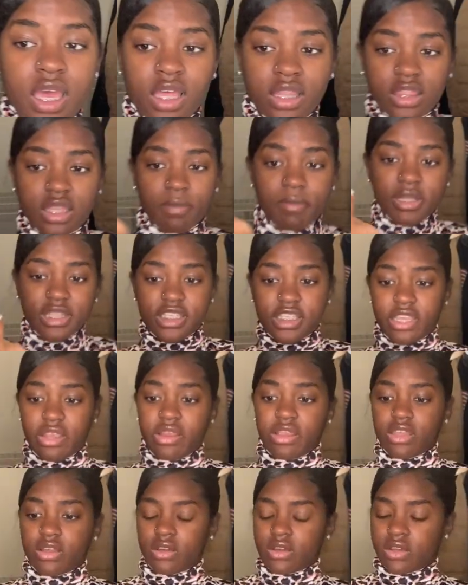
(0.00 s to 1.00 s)
the
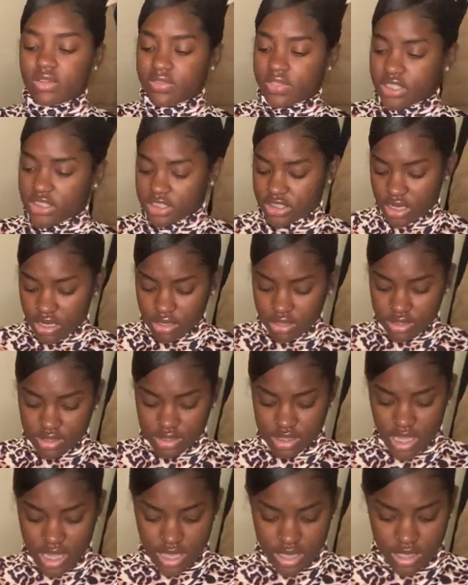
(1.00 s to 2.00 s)
material of this shirt is
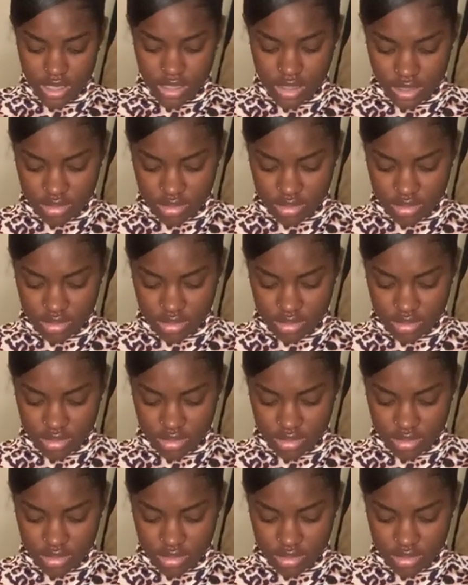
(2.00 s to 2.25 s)
like